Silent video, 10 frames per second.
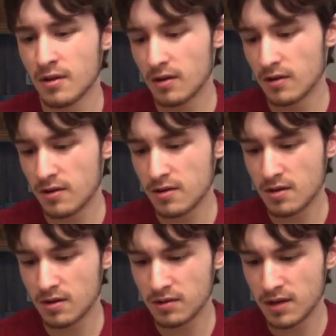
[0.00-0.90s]
All right,
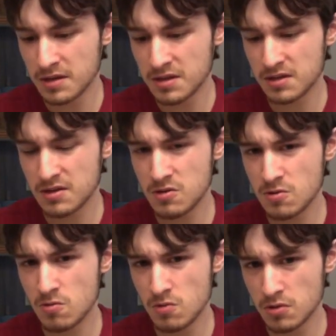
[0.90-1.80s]
unless
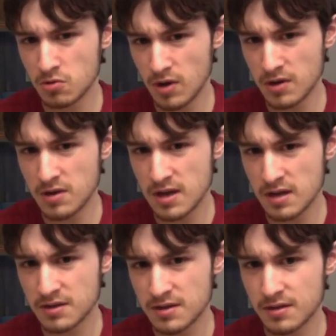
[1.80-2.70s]
you try to
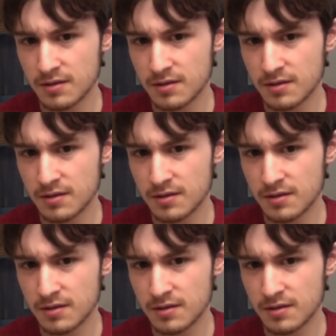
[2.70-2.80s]
get